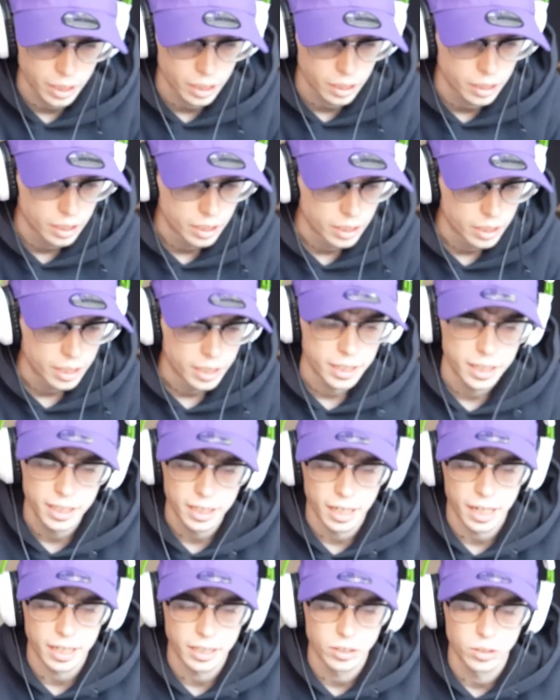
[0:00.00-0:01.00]
a little
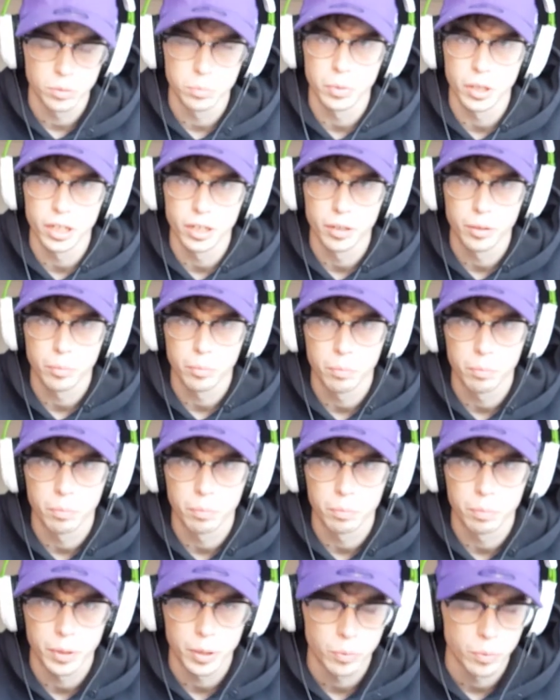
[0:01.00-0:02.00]
hard done by
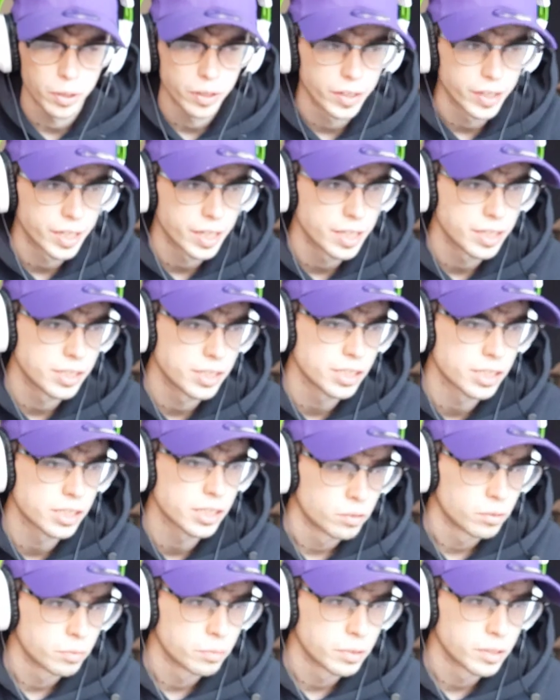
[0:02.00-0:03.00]
being where he is.
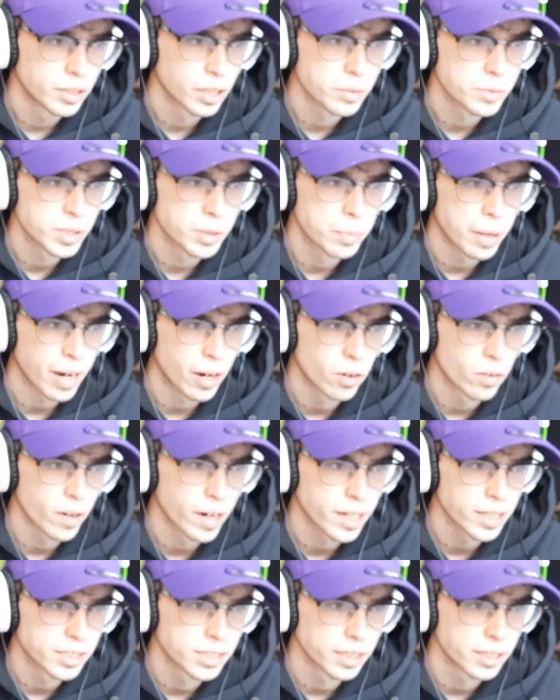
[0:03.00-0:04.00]
In terms of the power
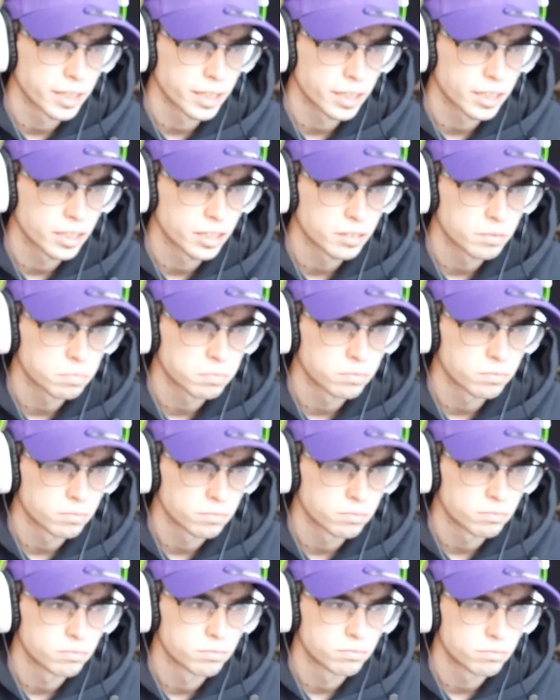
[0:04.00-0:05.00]
rankings, I think
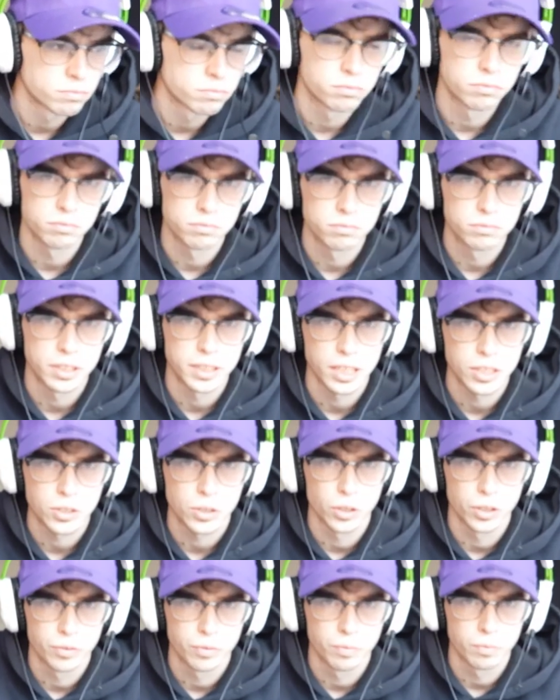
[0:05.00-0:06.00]
that's
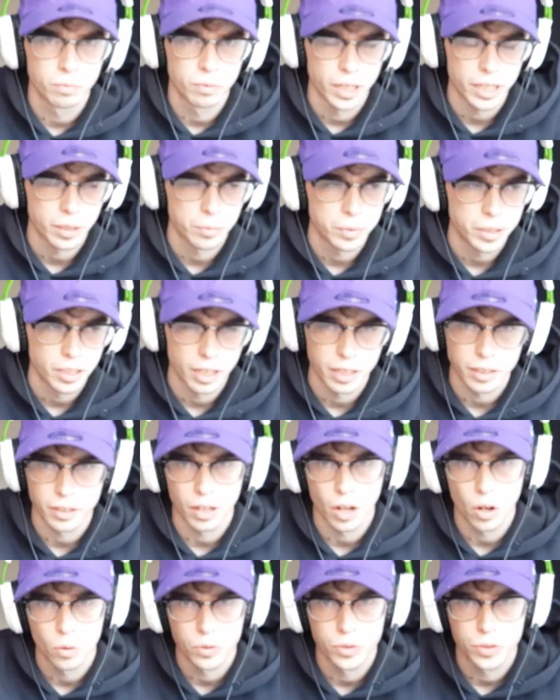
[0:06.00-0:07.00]
good.
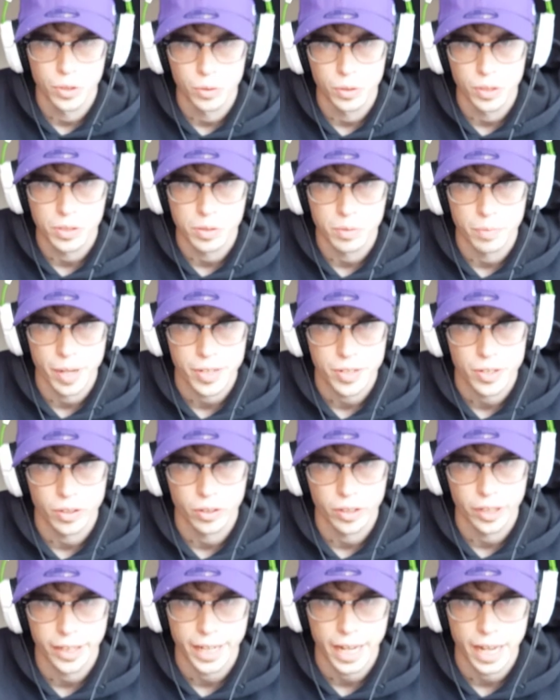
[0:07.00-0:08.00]
0-2, that's the best you're
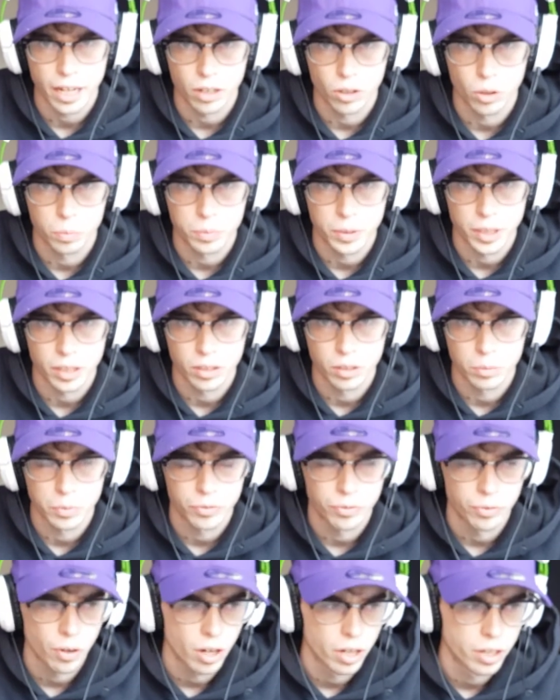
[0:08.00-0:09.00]
going to get up there, number
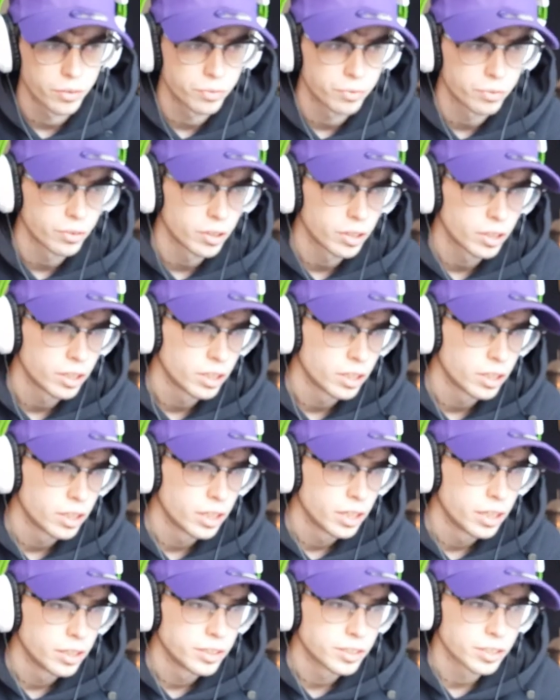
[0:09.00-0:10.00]
5.
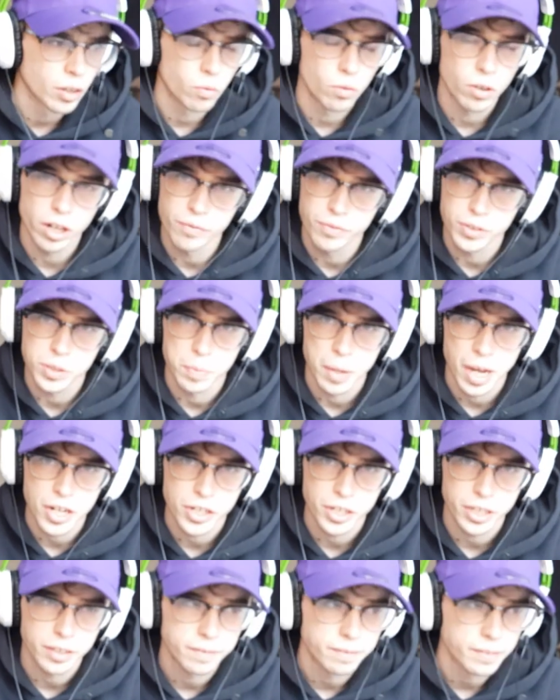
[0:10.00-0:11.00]
He's got Ryan
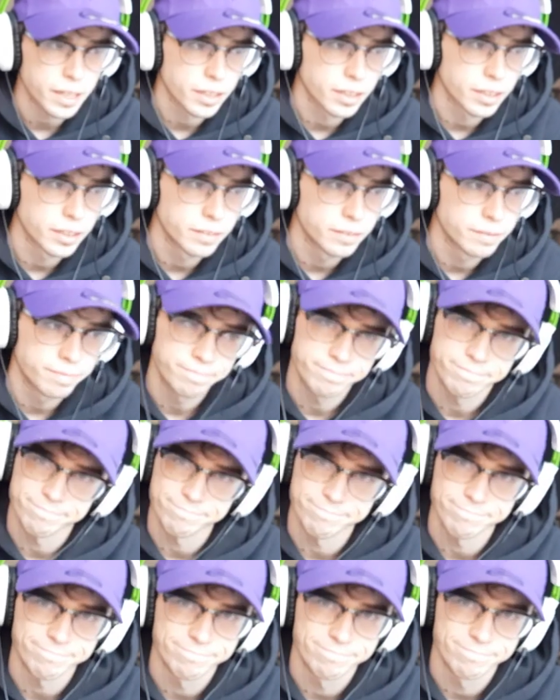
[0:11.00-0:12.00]
Fitzmagic. That could
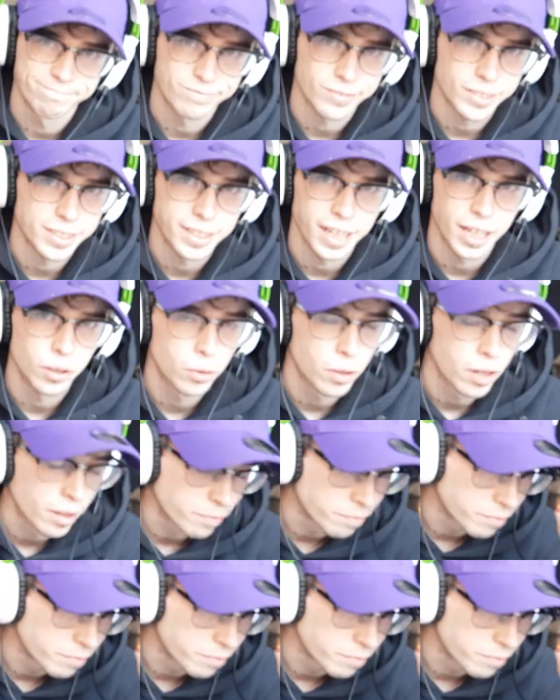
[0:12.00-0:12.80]
tell you what,